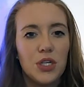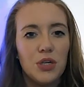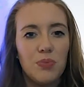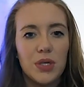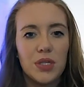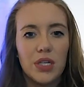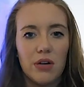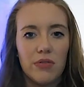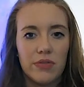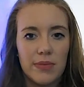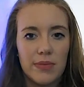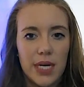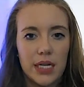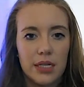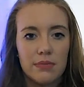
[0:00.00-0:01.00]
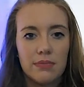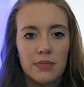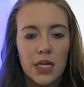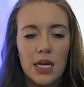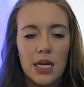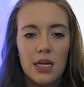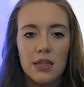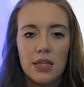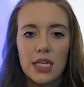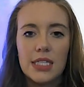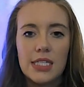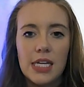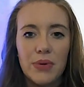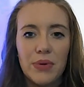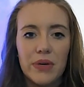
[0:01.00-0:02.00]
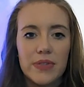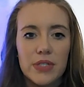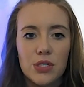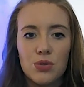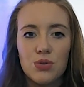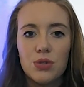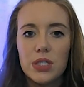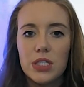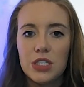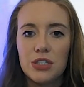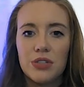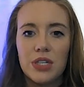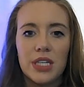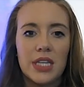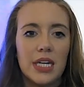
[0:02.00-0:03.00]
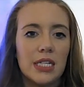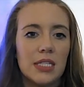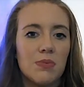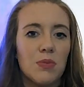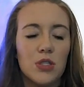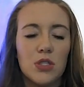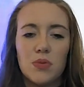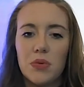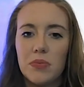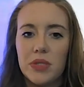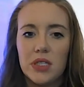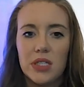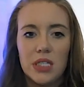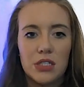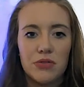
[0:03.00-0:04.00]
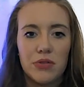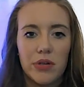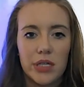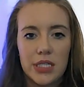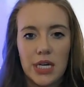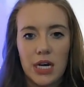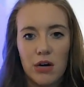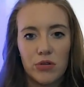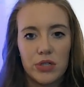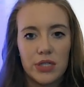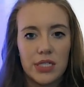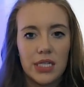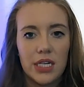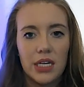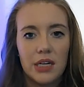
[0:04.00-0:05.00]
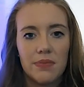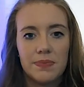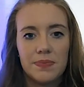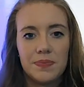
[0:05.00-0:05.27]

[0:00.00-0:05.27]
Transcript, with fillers: you build out from there? Let's say we have a school district that has multiple buildings throughout a town or a city.